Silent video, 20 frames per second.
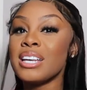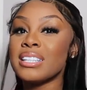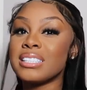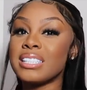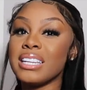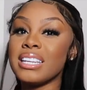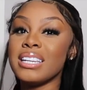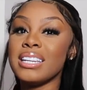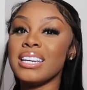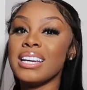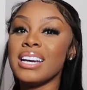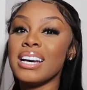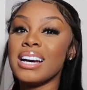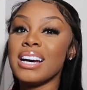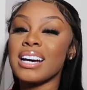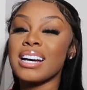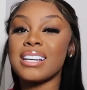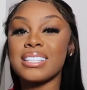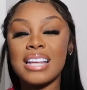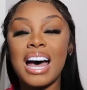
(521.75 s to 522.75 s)
See,
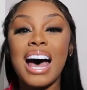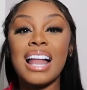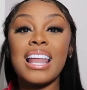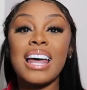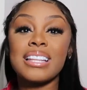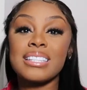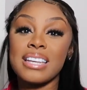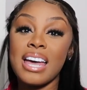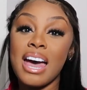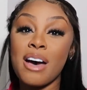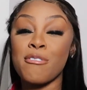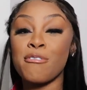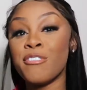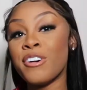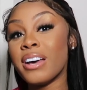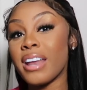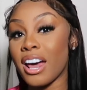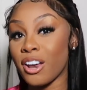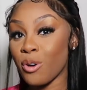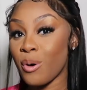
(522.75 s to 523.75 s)
because I like to have
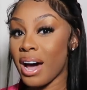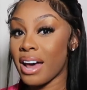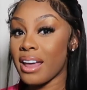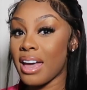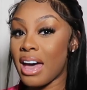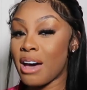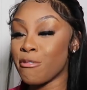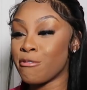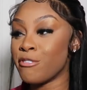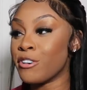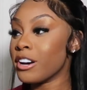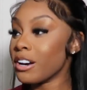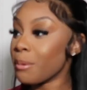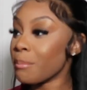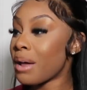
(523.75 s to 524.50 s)
fun. I know how to have fun.